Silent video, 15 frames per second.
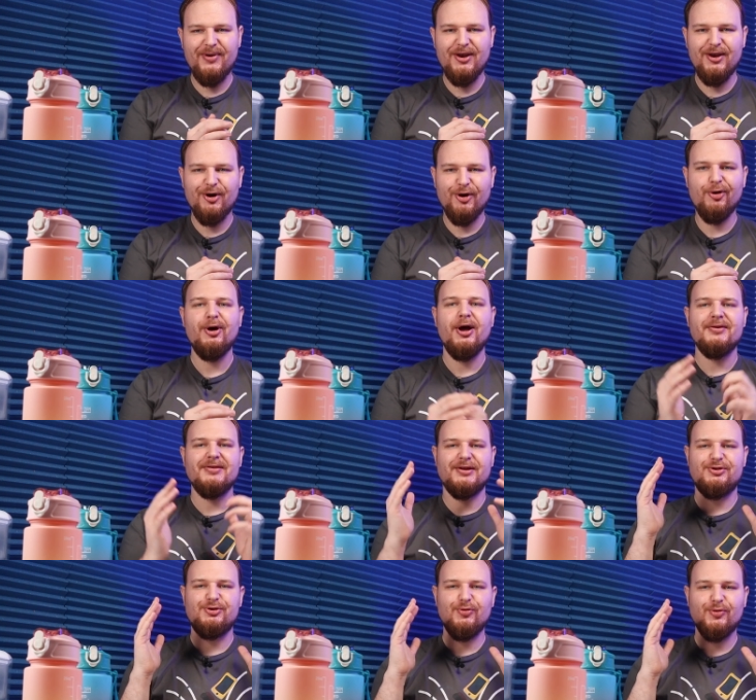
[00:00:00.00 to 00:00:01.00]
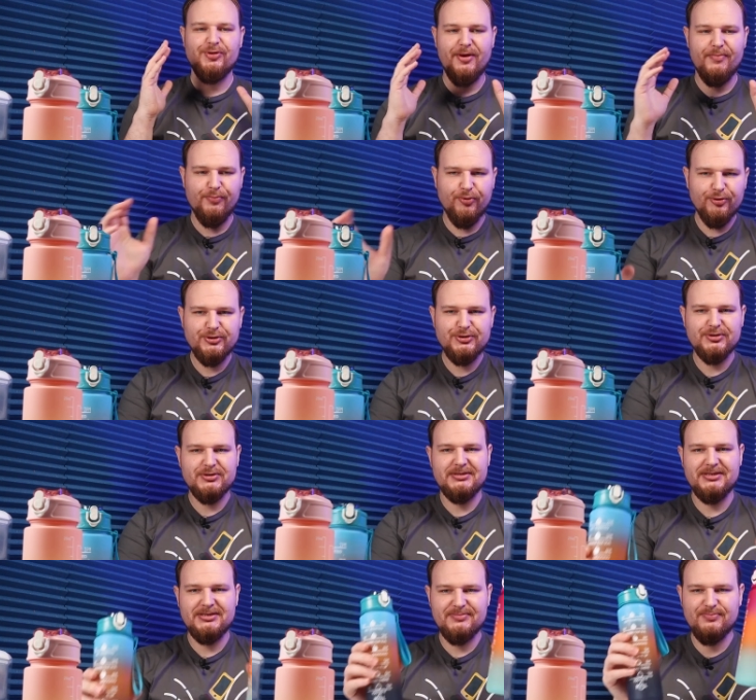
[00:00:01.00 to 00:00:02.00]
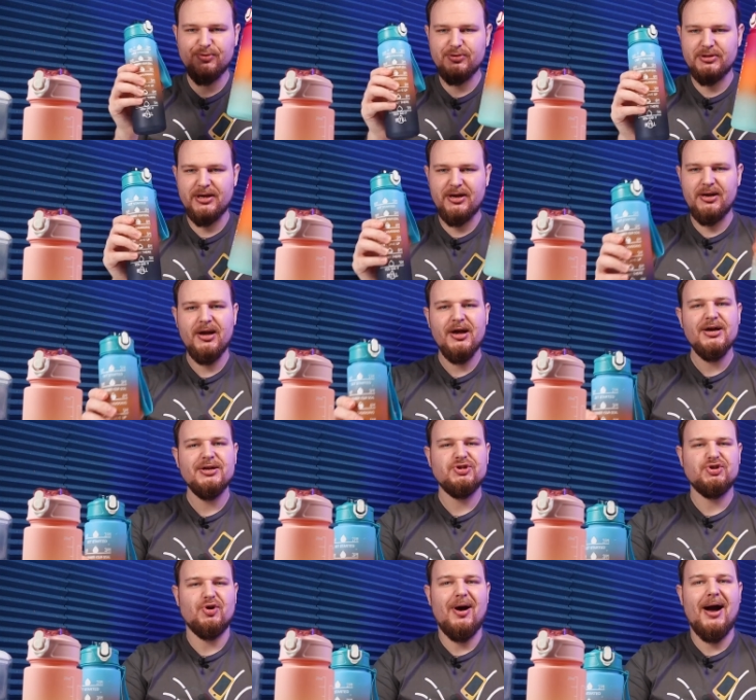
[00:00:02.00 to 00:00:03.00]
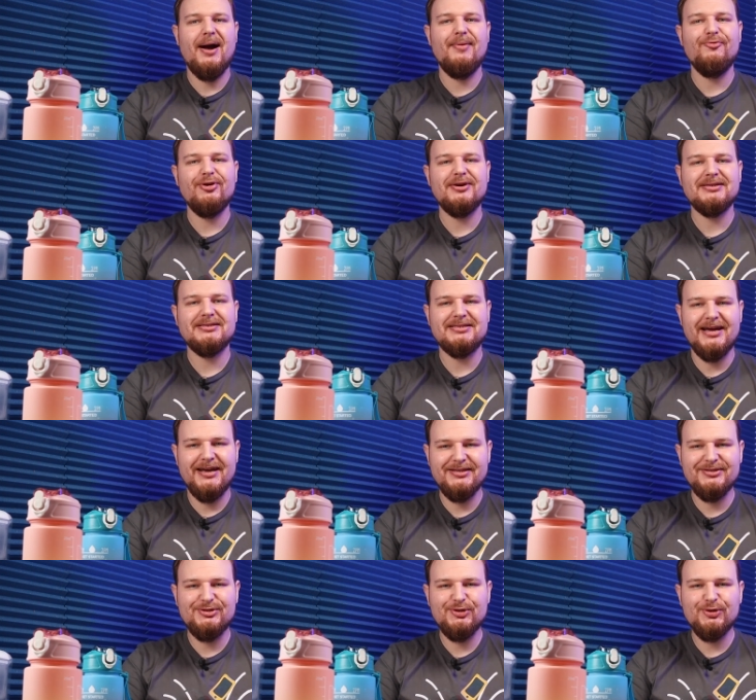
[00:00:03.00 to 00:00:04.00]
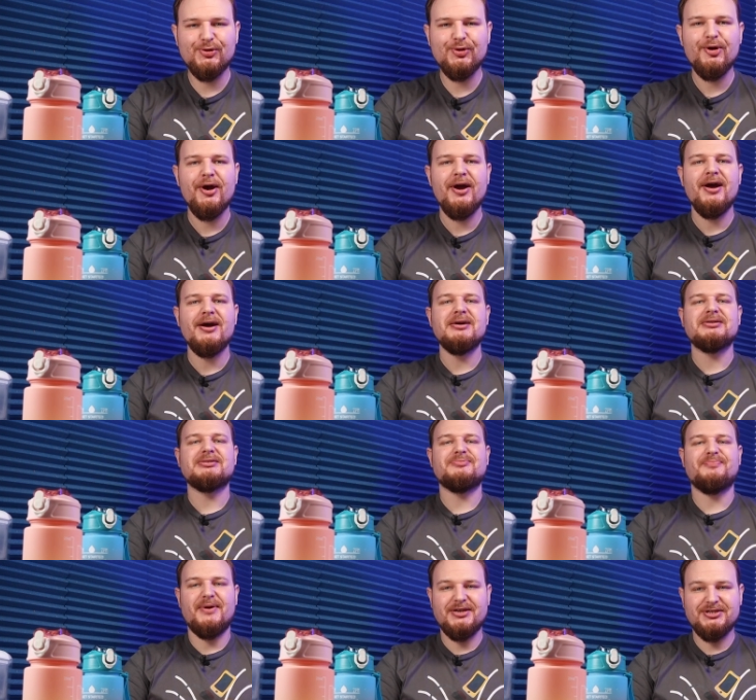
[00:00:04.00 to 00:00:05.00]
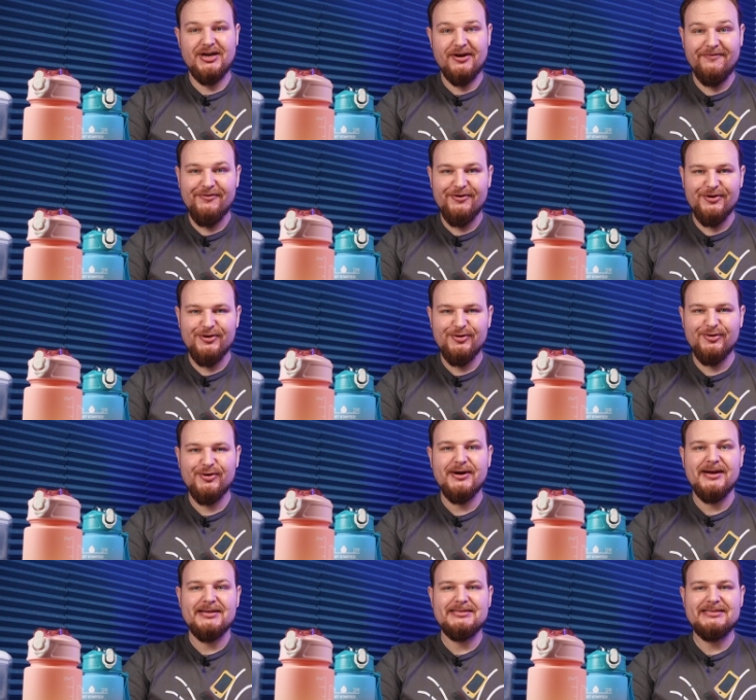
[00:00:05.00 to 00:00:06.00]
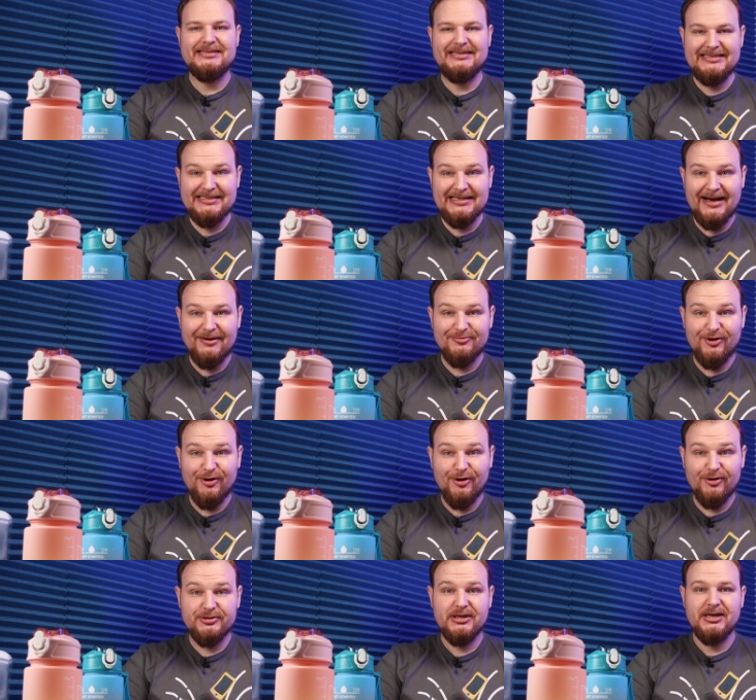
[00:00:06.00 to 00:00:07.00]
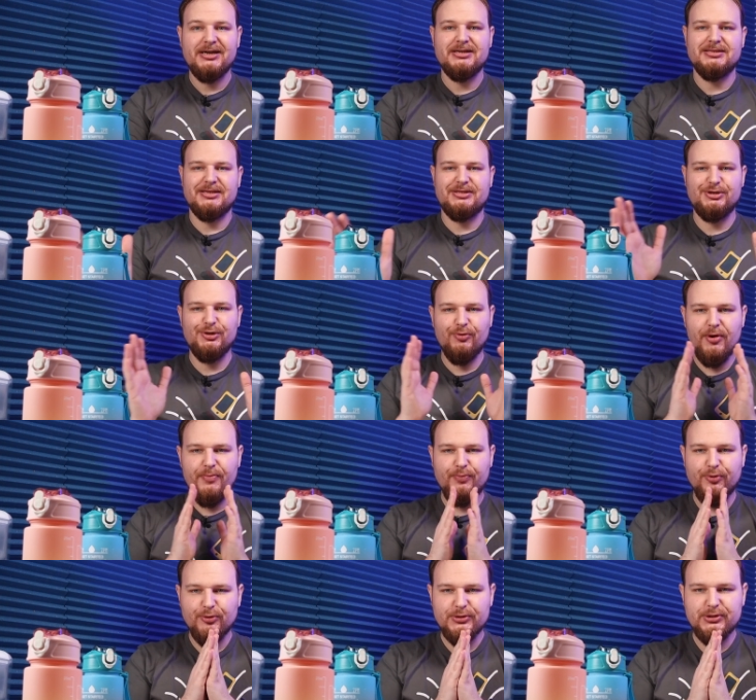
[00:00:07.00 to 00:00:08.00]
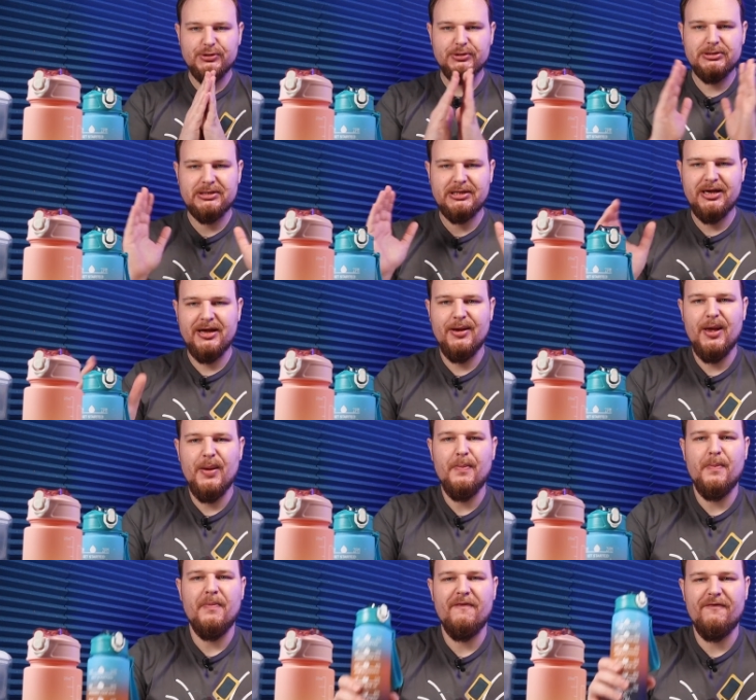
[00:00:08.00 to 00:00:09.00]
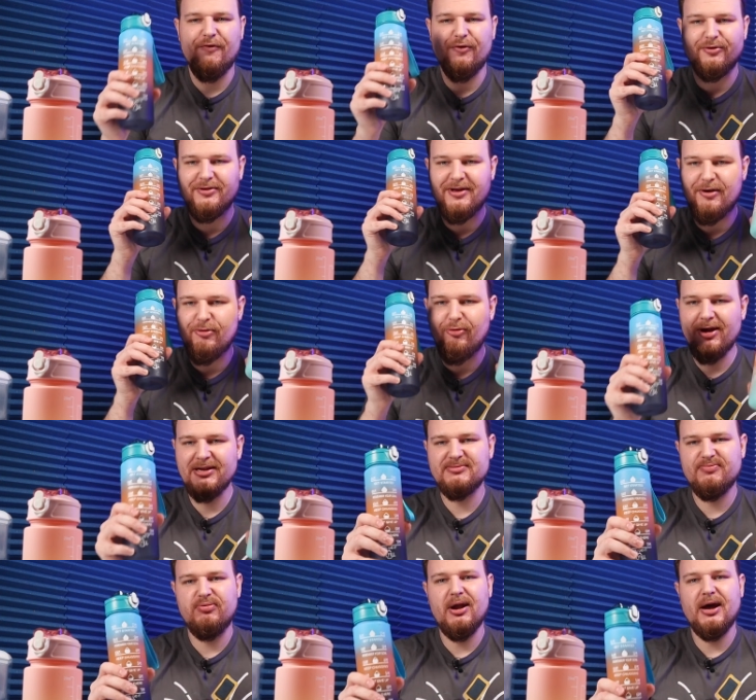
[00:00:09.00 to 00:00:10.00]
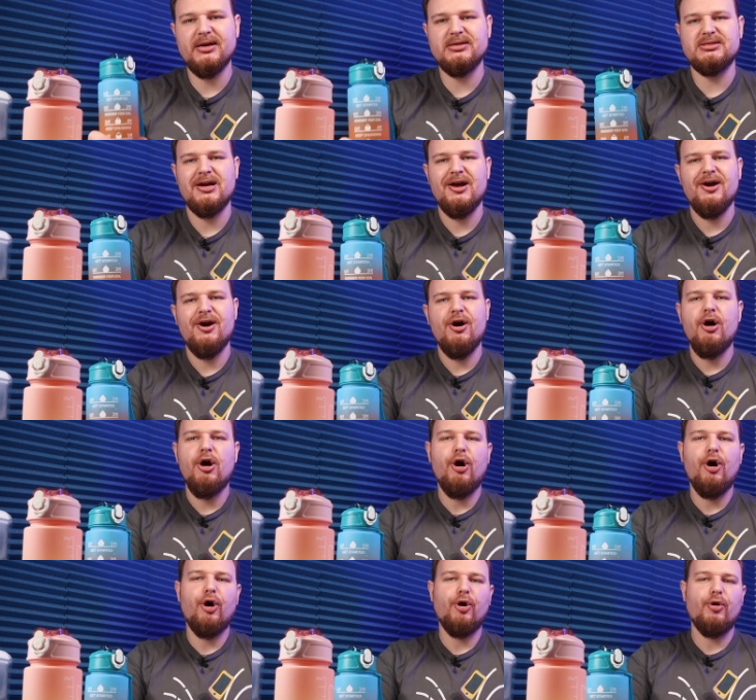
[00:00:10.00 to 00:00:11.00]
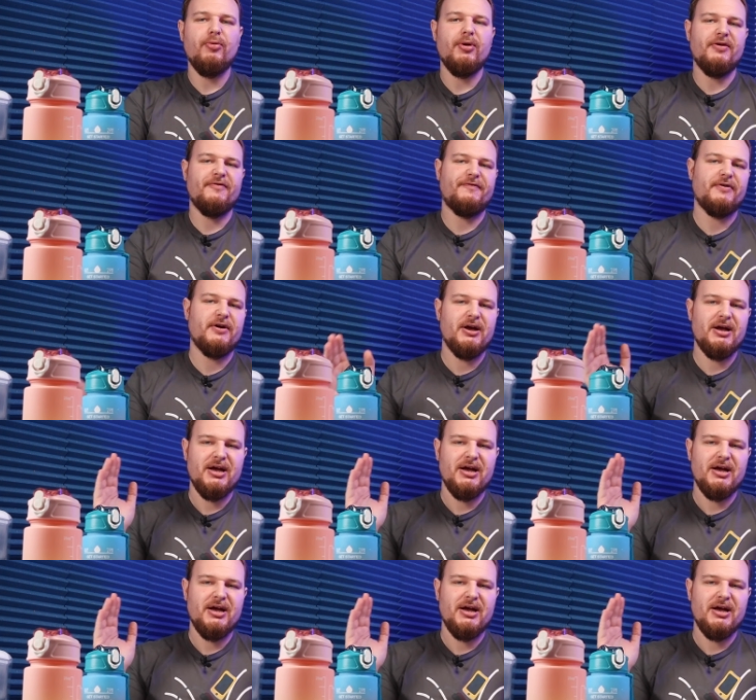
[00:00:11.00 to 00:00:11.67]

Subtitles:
below that you want to purchase this bottle, so I will send you special for you discount code that you will purchase for the rest price or with